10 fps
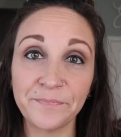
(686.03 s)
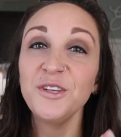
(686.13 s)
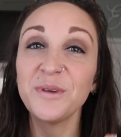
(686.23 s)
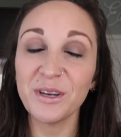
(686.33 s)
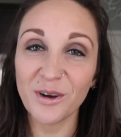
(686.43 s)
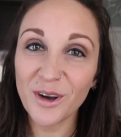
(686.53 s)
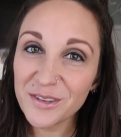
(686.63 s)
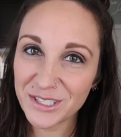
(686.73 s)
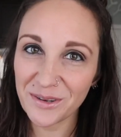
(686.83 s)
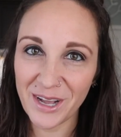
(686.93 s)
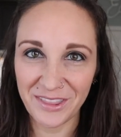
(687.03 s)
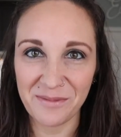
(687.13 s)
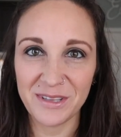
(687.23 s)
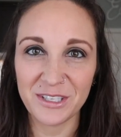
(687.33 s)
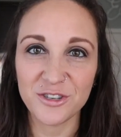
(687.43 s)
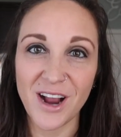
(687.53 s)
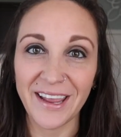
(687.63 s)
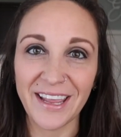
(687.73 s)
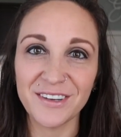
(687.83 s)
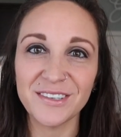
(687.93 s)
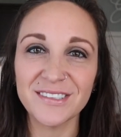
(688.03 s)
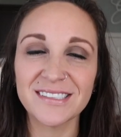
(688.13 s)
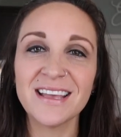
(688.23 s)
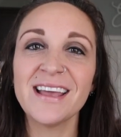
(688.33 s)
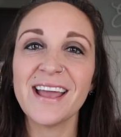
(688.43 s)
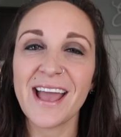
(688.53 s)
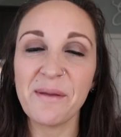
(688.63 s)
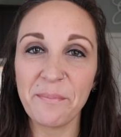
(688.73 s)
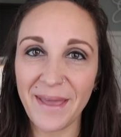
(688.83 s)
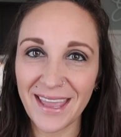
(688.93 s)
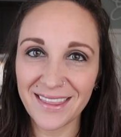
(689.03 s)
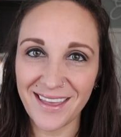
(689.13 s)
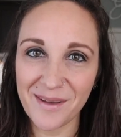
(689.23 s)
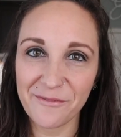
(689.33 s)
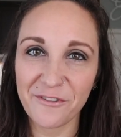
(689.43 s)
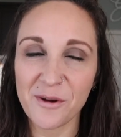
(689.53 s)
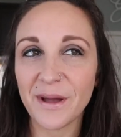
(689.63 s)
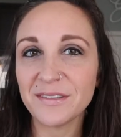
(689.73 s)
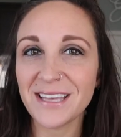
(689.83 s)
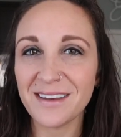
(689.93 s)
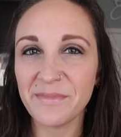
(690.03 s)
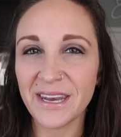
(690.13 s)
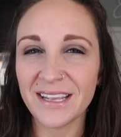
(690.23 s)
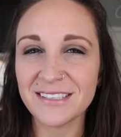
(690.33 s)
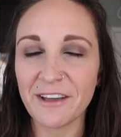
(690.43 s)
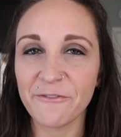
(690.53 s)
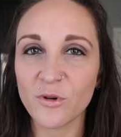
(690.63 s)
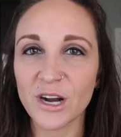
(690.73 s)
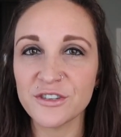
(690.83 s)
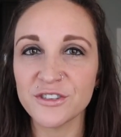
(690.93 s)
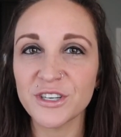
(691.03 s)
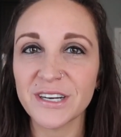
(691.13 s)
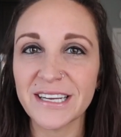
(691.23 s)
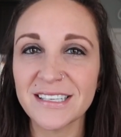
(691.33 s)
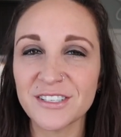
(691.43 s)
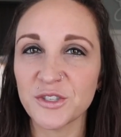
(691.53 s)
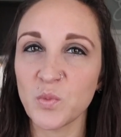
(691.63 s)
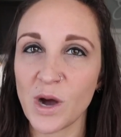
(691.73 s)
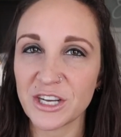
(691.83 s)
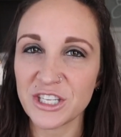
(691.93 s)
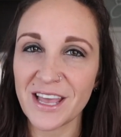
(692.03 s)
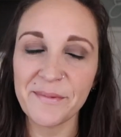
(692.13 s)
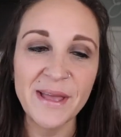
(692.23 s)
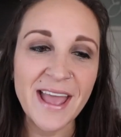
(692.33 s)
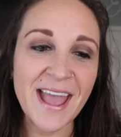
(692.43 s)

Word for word: You can also cut them into triangles and bake them for about ten minutes at four hundred degrees. Just watch them.